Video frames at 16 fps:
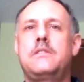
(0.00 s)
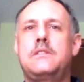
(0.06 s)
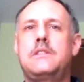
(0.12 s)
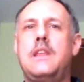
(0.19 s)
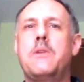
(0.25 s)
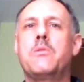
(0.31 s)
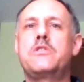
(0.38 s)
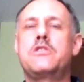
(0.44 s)

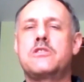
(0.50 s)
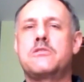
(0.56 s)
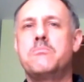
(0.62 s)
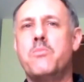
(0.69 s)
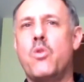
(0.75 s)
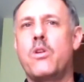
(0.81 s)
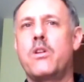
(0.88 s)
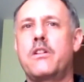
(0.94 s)
They were just
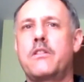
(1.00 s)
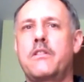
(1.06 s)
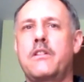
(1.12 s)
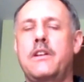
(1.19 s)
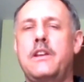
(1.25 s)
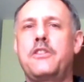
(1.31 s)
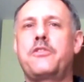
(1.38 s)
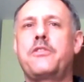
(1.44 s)
more
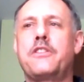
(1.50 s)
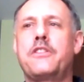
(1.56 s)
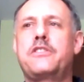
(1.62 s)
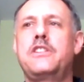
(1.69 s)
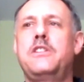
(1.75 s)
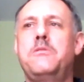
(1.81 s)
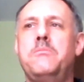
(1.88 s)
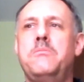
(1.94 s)

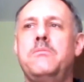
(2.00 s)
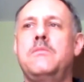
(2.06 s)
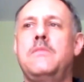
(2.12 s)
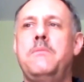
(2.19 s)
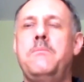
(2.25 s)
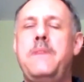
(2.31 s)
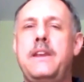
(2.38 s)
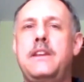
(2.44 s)
interested in
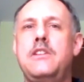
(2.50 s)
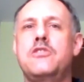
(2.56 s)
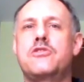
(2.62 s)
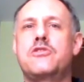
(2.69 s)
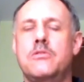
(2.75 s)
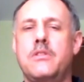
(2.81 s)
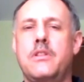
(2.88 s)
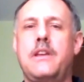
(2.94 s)
making
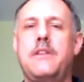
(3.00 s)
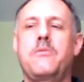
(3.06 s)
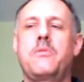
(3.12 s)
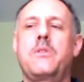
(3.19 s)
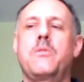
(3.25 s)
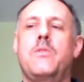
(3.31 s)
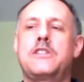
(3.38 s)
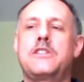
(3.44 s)
sure that we
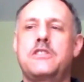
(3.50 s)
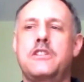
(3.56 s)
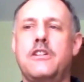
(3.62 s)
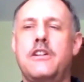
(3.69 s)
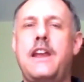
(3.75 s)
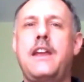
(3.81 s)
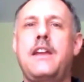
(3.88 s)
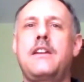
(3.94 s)
were washing our
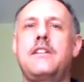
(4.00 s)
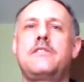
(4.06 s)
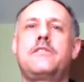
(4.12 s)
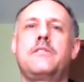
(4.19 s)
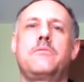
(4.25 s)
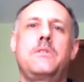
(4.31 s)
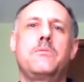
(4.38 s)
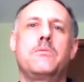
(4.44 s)
hands,
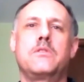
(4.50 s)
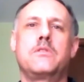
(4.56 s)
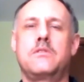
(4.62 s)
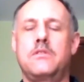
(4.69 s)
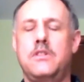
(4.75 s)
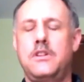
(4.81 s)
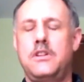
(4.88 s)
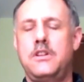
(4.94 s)
that we
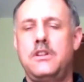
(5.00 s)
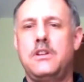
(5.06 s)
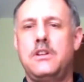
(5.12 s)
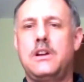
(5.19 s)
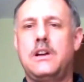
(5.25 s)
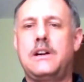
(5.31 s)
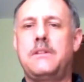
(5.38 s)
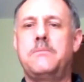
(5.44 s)
were
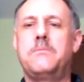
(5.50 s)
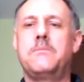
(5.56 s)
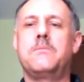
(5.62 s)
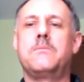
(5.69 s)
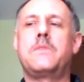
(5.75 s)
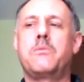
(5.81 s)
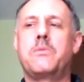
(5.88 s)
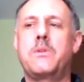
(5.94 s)

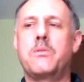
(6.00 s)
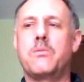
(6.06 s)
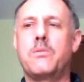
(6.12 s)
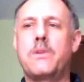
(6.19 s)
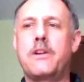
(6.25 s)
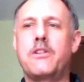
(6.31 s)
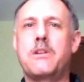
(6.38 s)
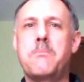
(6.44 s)

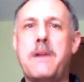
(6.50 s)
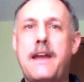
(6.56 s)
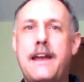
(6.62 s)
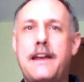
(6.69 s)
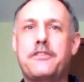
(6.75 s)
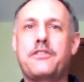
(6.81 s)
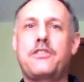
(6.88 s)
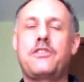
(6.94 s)
wearing
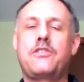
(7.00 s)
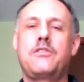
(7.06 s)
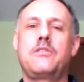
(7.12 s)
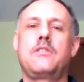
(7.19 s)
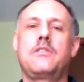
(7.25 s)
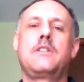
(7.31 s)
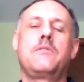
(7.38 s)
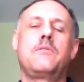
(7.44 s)
masks
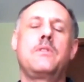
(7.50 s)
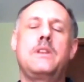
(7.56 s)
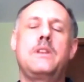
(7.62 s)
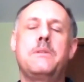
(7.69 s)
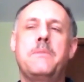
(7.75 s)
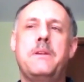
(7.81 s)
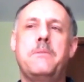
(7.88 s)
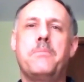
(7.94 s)

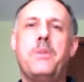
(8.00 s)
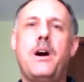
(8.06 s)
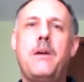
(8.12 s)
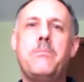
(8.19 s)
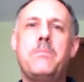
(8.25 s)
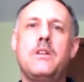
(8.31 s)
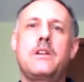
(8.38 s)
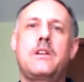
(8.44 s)
in
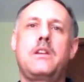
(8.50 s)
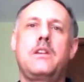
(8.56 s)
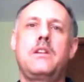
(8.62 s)
public,